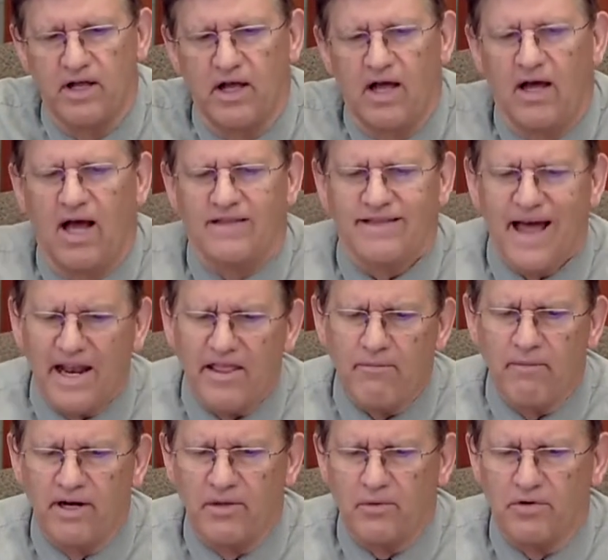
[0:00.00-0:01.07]
A lot of the
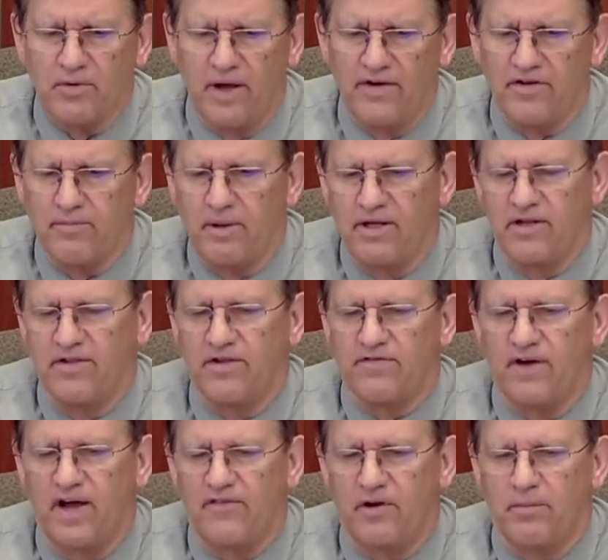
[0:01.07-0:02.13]
money we're trying to spend in this
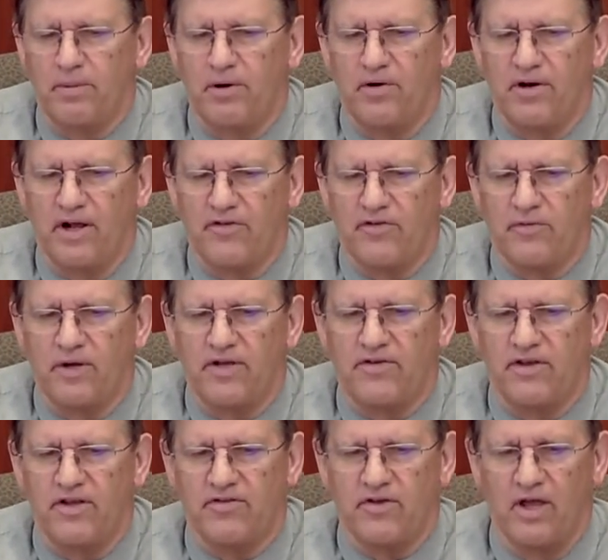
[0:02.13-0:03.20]
5-year period on streets
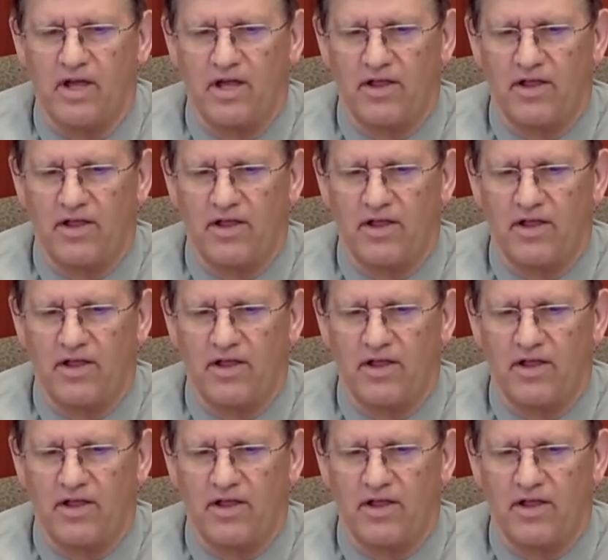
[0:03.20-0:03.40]
is